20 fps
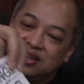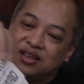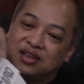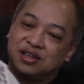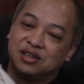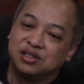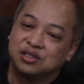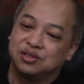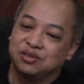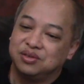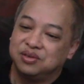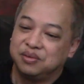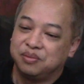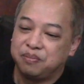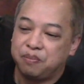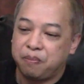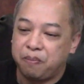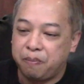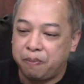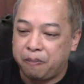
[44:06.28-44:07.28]
Had you
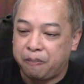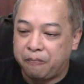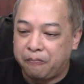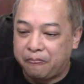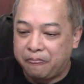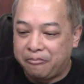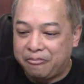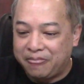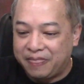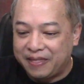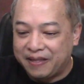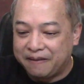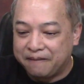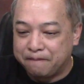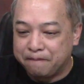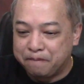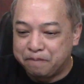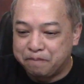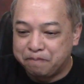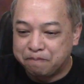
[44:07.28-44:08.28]
handled guns
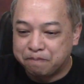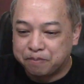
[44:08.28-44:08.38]
before?